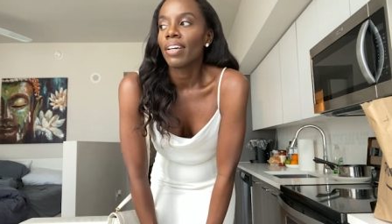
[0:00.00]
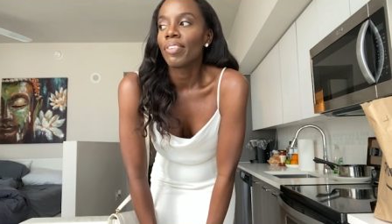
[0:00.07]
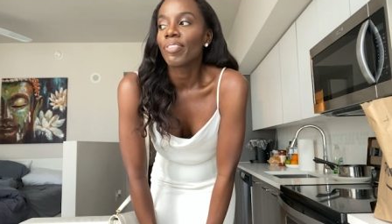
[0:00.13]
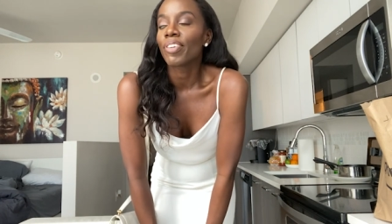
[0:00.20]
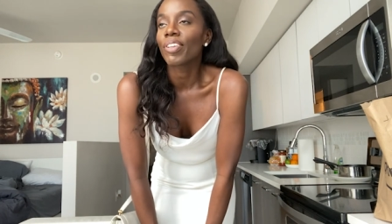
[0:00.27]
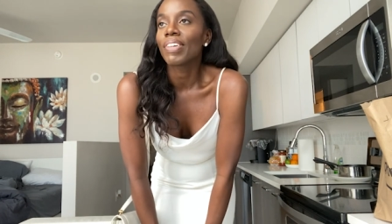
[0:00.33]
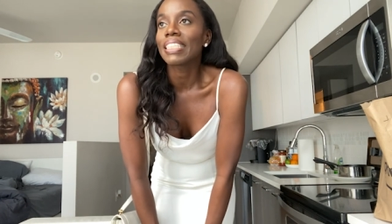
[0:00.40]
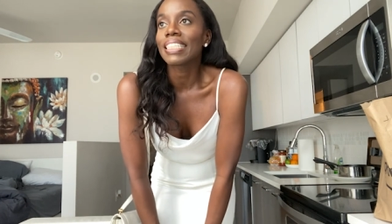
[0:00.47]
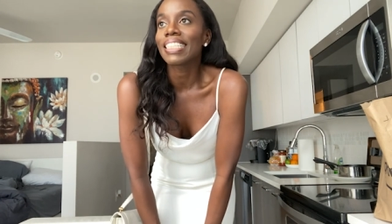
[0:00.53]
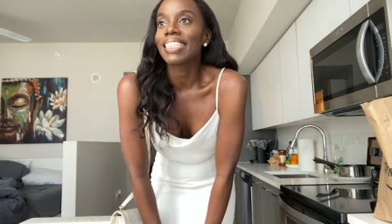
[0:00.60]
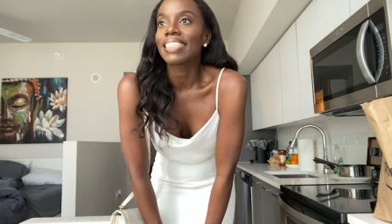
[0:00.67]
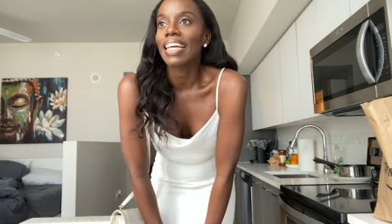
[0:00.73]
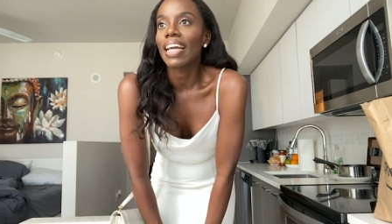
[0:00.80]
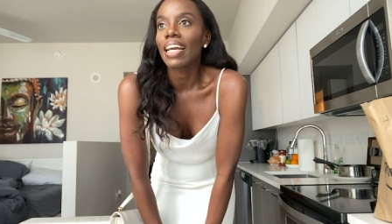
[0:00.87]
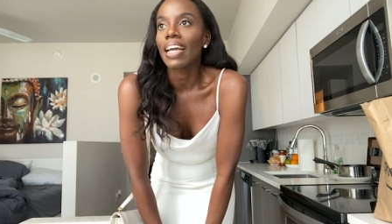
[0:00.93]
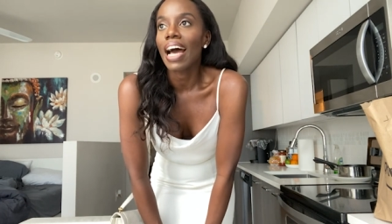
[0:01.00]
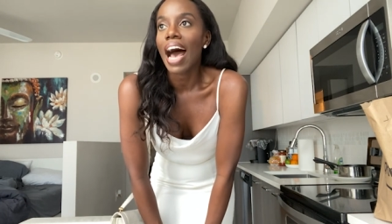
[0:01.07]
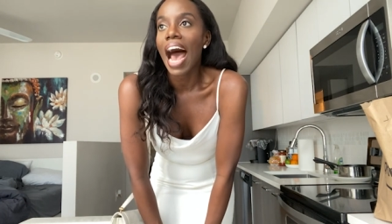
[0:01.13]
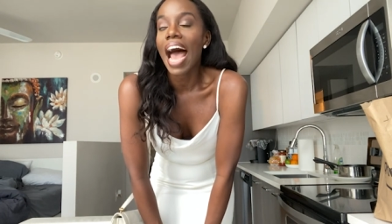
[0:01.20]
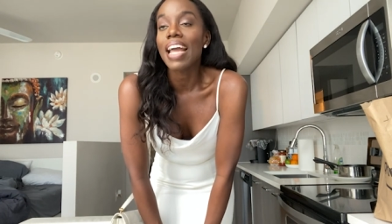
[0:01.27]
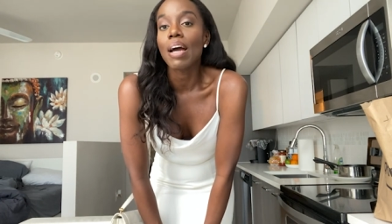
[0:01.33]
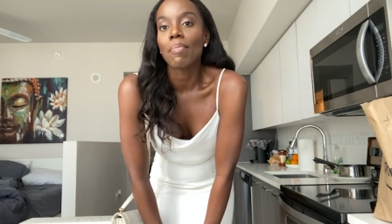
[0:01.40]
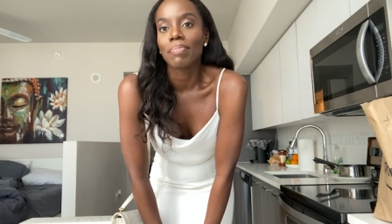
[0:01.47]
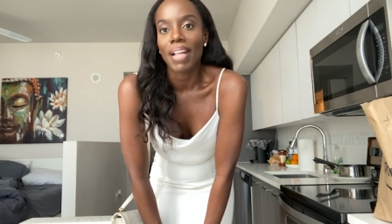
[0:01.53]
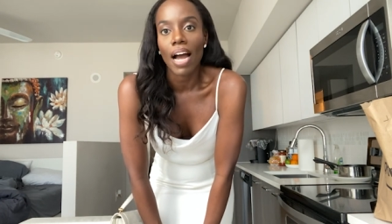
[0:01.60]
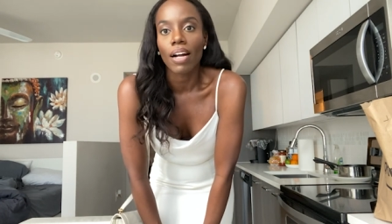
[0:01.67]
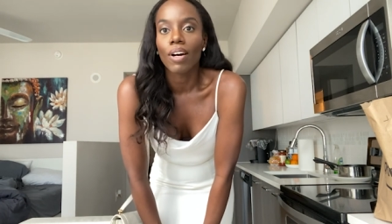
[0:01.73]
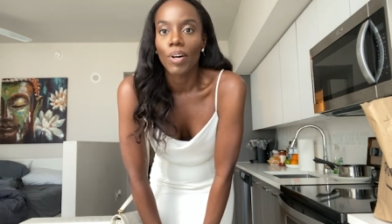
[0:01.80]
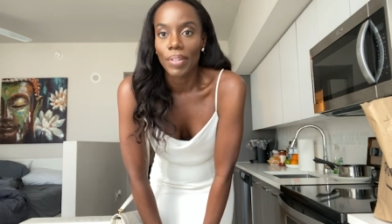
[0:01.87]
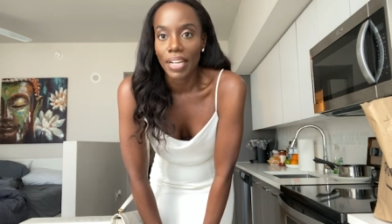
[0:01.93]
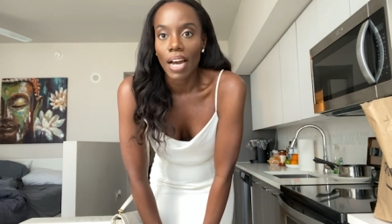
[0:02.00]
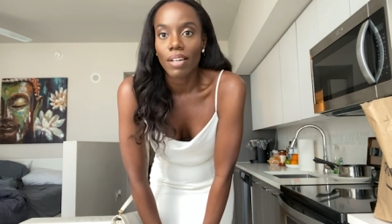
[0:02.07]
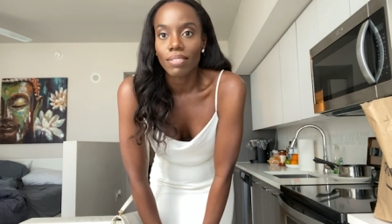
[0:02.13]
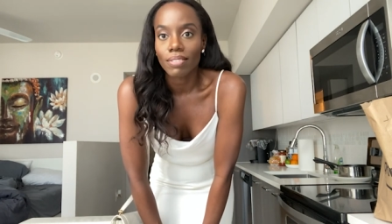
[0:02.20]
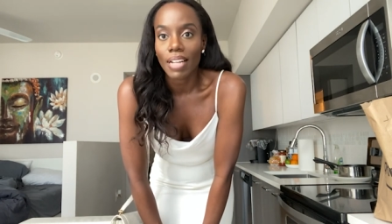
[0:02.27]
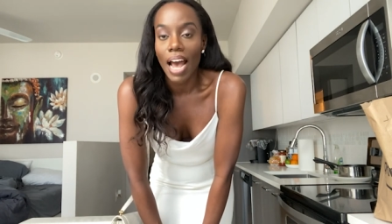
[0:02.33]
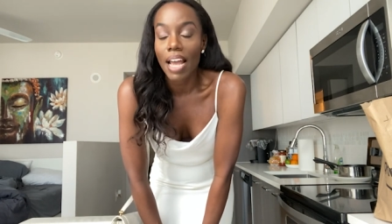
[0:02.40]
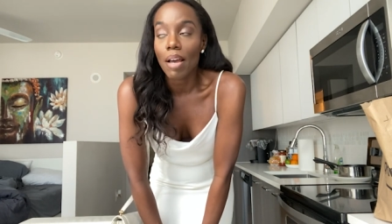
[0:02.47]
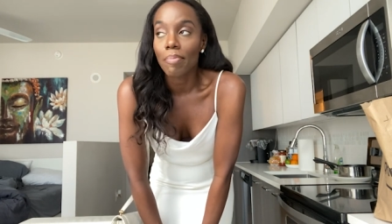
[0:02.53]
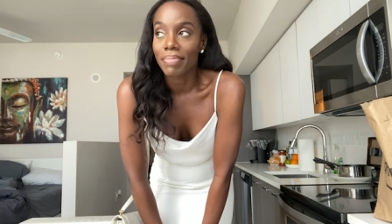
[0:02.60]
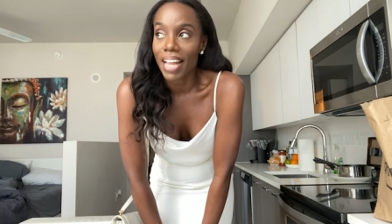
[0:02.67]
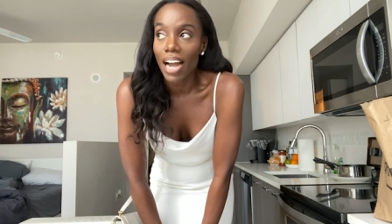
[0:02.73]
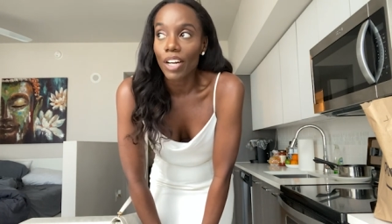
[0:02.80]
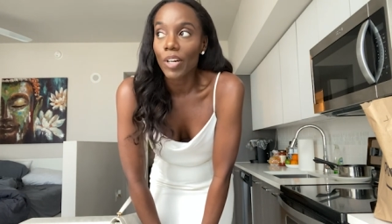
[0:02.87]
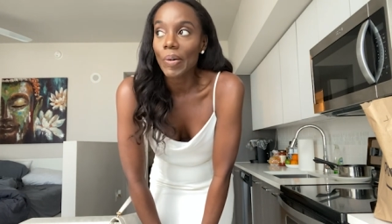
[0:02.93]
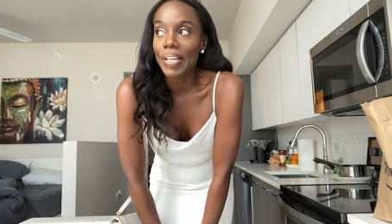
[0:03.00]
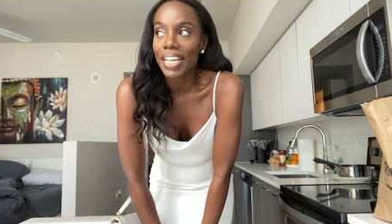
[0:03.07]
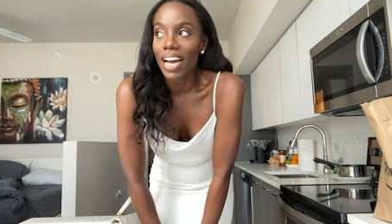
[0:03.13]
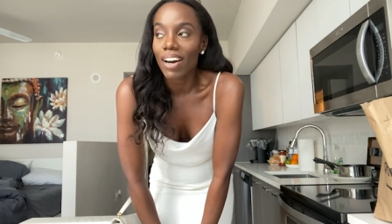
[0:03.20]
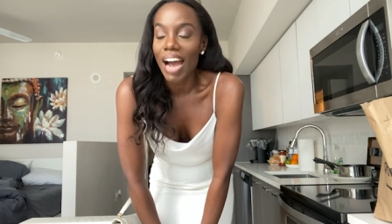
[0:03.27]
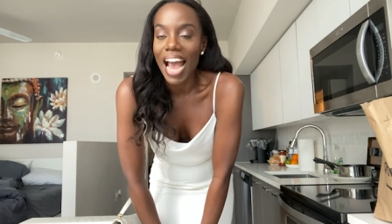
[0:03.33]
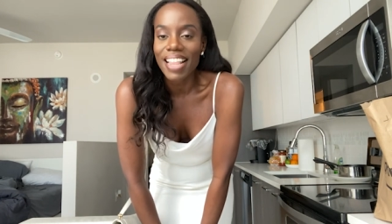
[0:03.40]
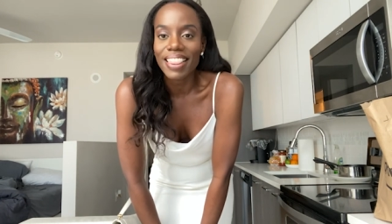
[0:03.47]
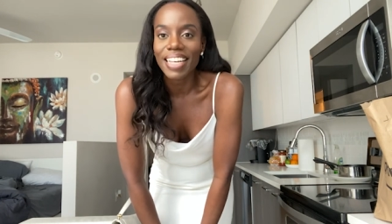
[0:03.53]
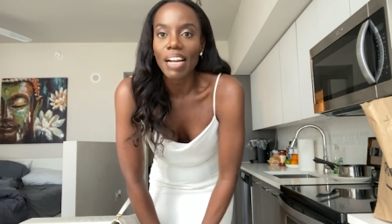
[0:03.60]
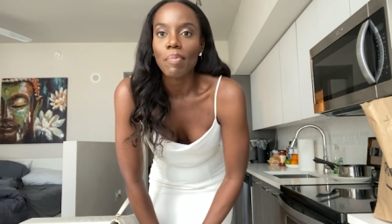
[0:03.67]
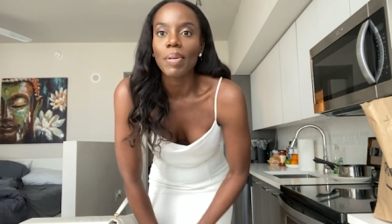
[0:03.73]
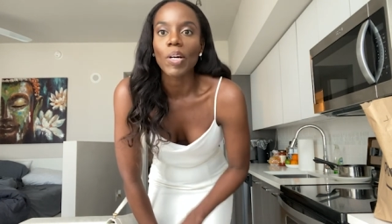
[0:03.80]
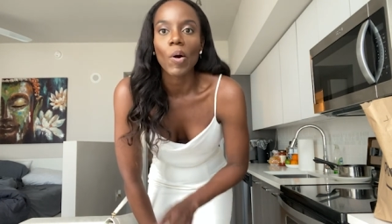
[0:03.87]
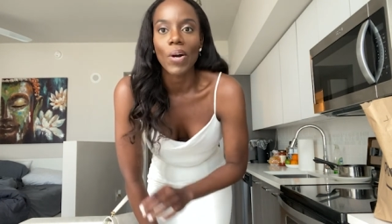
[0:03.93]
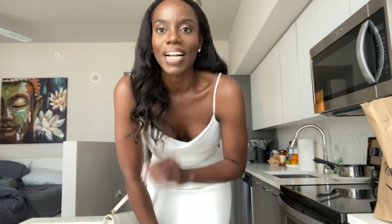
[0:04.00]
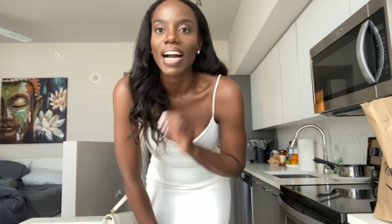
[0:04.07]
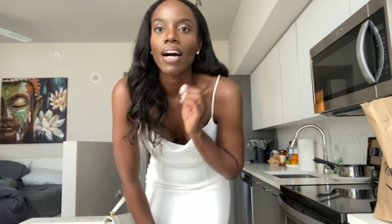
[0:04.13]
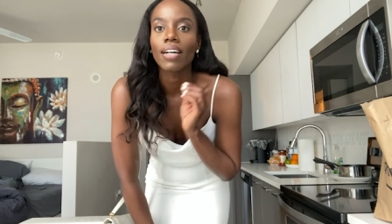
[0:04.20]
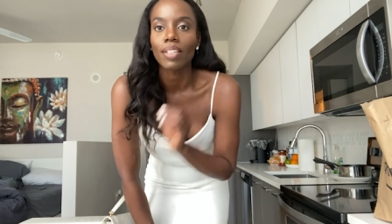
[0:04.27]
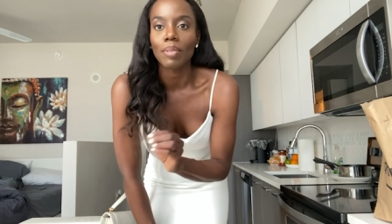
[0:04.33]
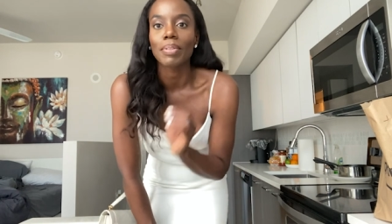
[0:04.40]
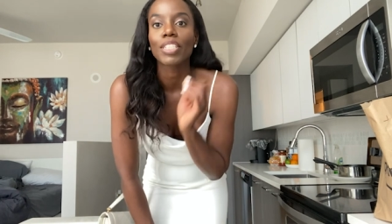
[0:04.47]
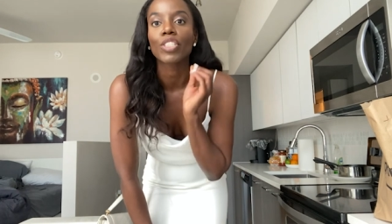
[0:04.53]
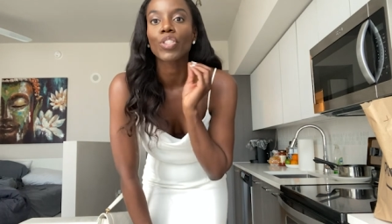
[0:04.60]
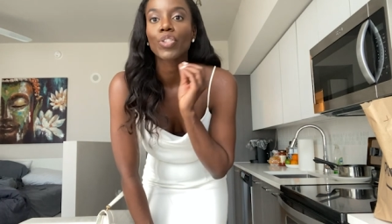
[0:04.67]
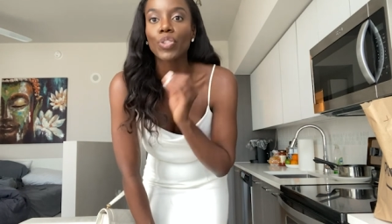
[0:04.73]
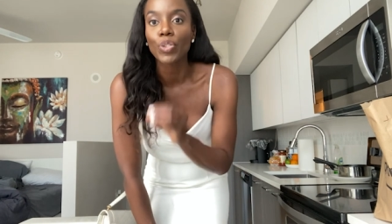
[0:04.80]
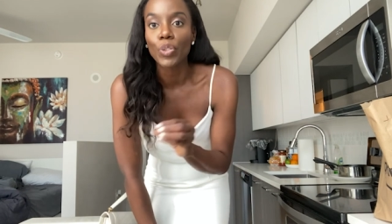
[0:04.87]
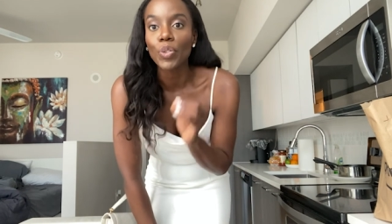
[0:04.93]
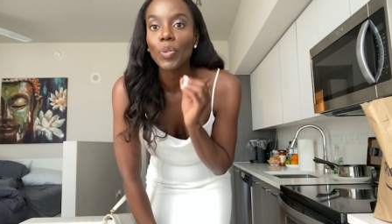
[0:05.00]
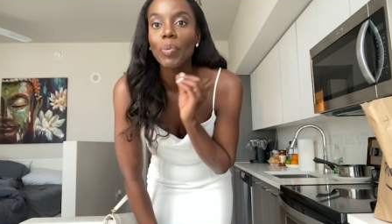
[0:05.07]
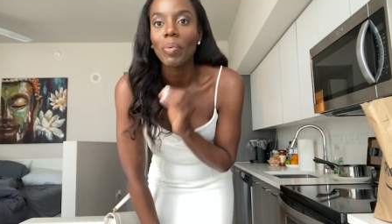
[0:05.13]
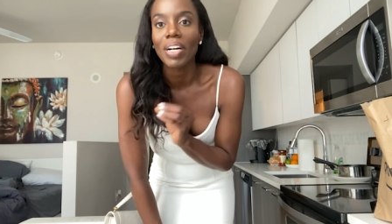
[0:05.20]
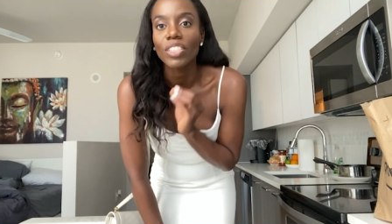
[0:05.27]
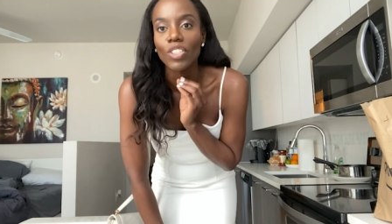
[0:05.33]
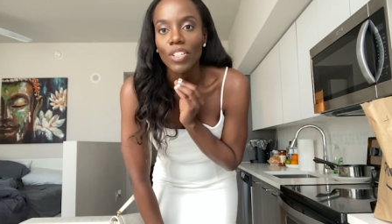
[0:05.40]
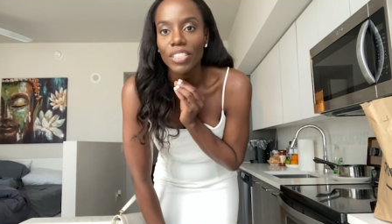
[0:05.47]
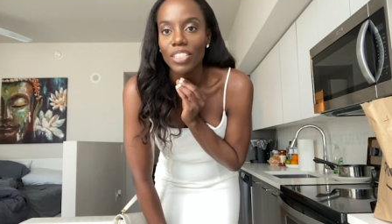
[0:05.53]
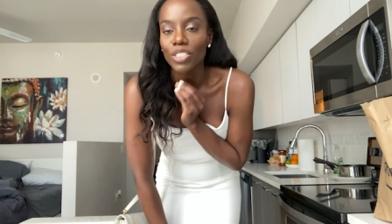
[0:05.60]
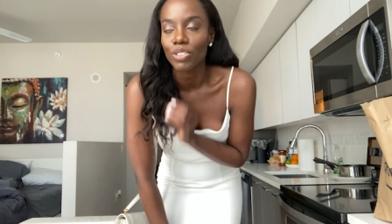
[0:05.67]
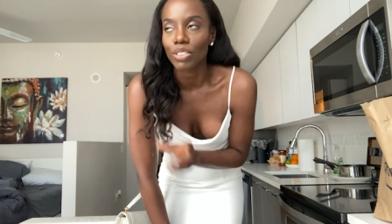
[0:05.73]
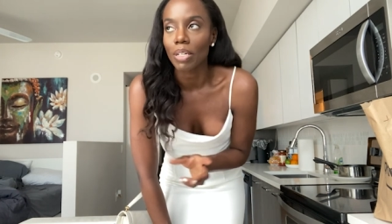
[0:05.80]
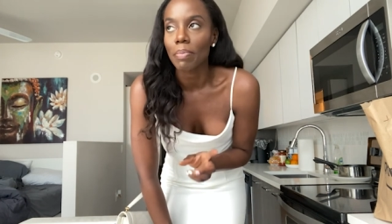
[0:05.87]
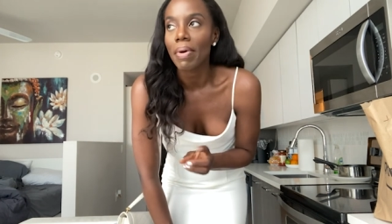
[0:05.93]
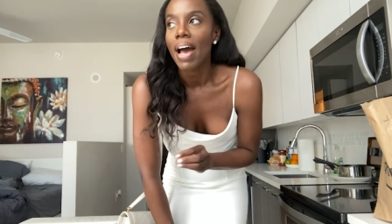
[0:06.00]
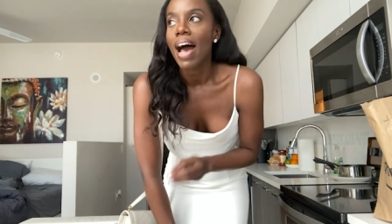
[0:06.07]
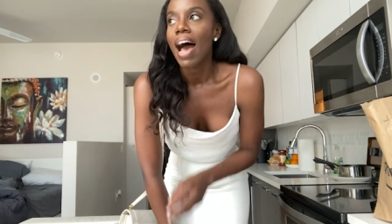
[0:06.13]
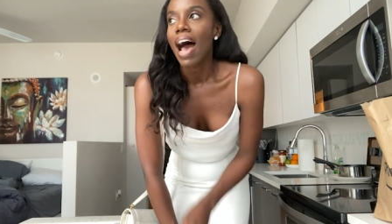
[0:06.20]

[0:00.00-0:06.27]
For the rest of the day, I am not going out. I am not going out. I think I've been going out a little bit too much on this trip.